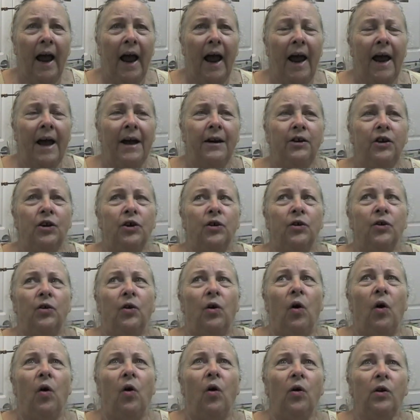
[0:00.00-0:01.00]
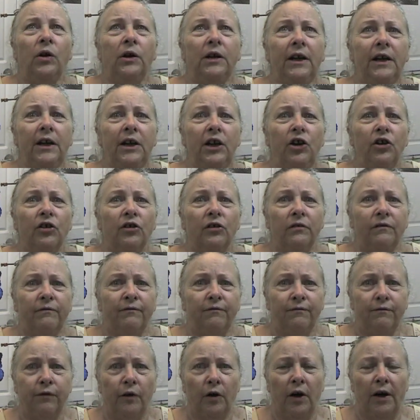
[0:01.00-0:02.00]
and you're holding your
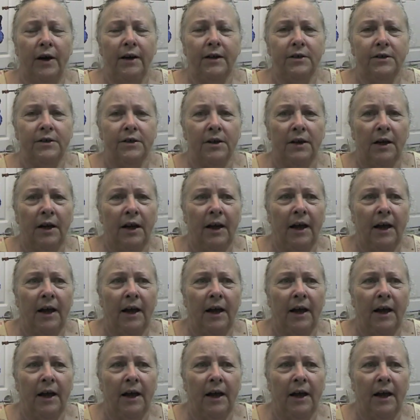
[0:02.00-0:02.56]
foot